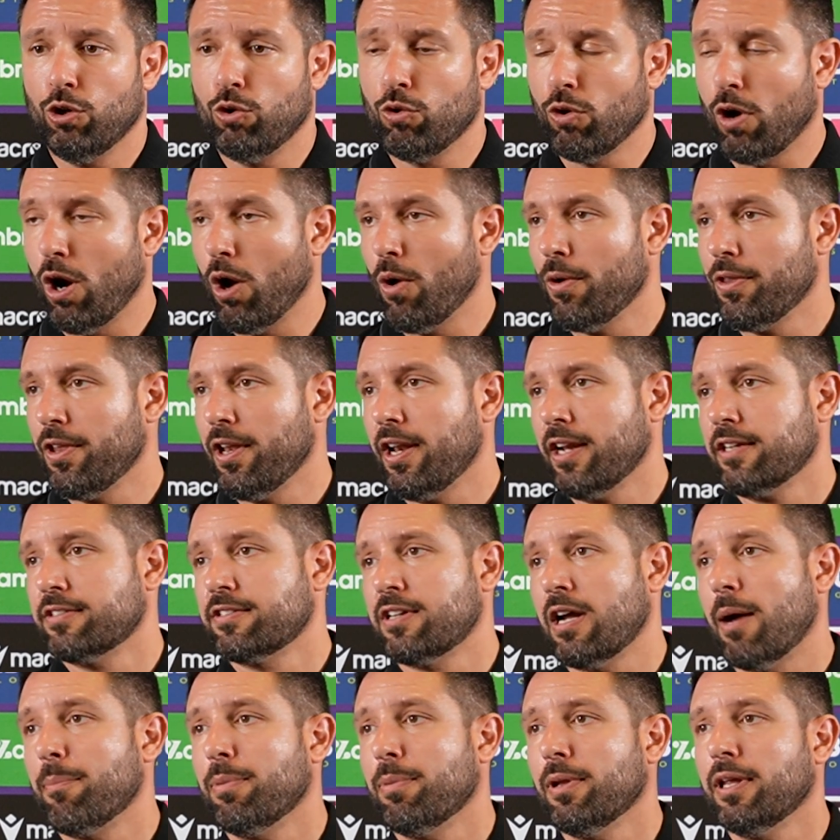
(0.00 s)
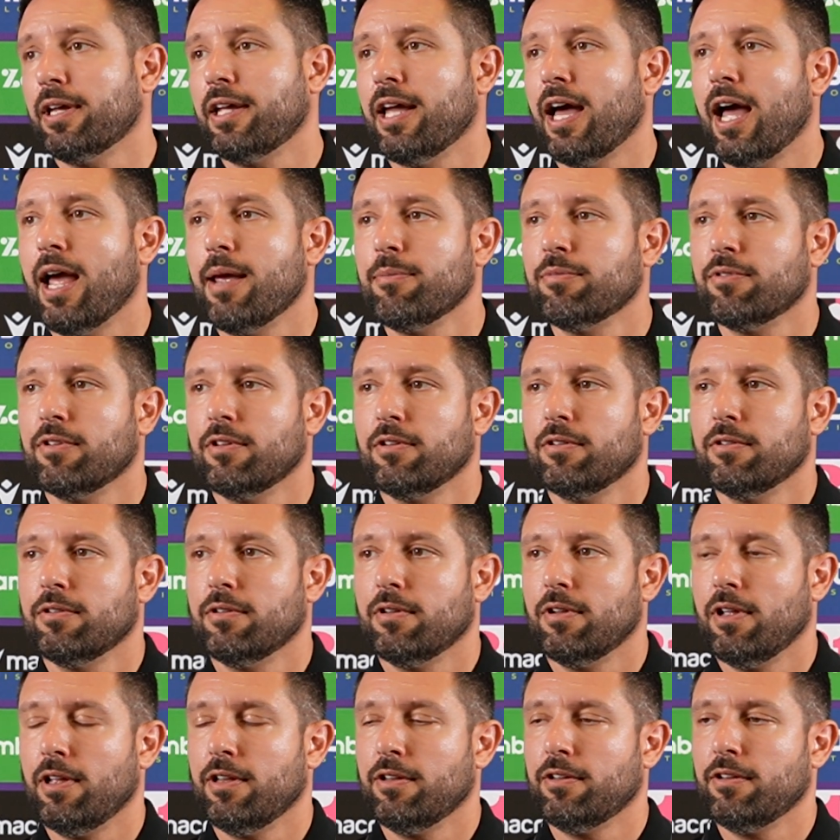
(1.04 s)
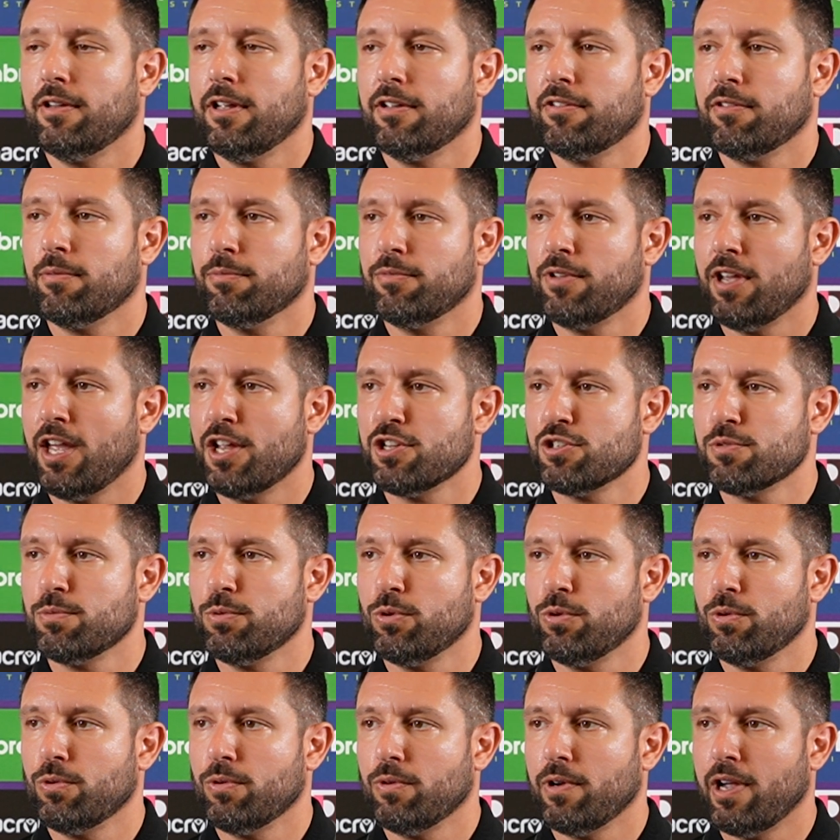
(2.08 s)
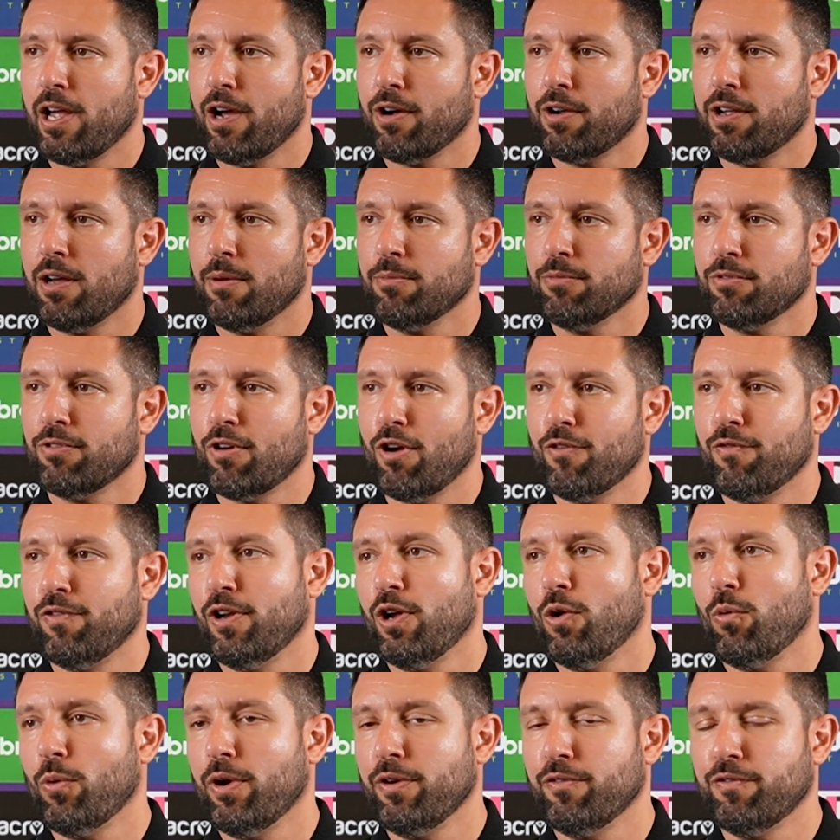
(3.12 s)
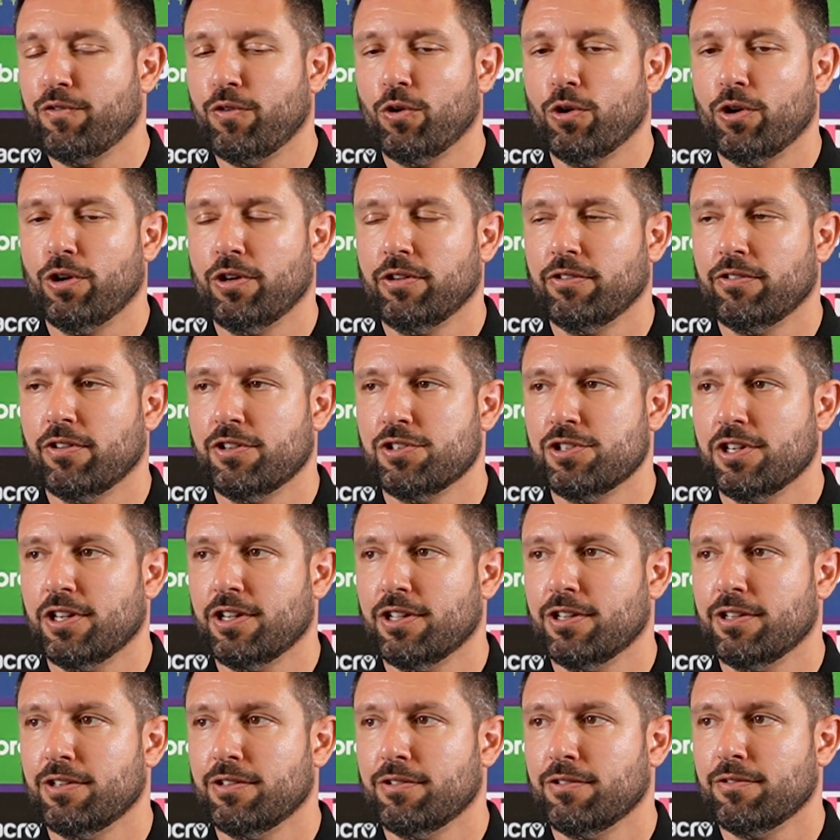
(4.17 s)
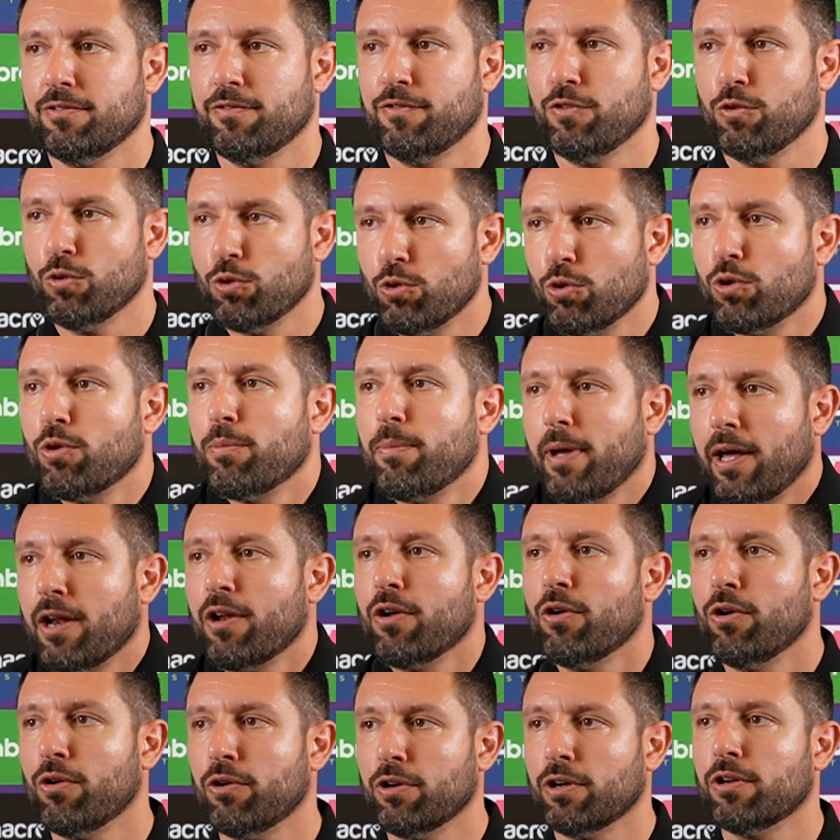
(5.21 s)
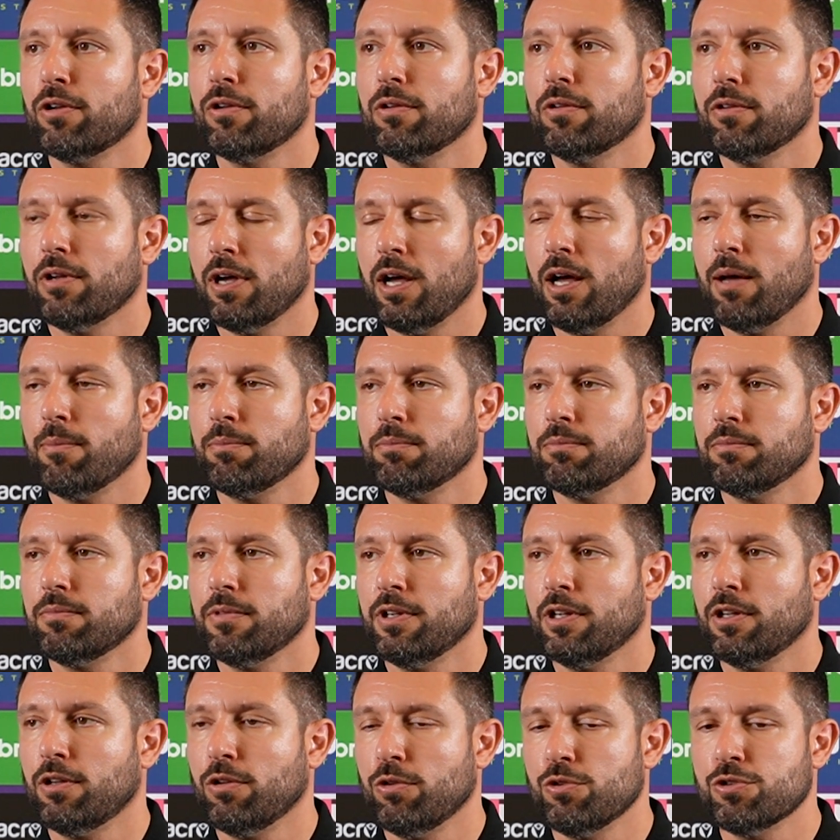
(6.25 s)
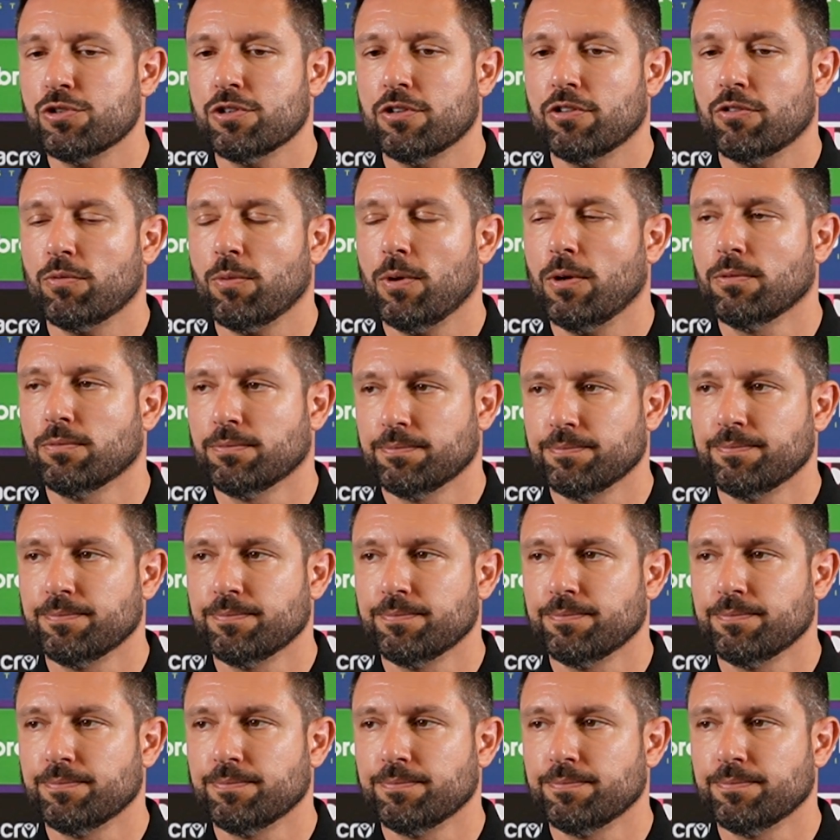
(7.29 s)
grow in the next couple of games and get some tangible outcomes, hopefully a win for her, so she can feel good about her inclusion as well.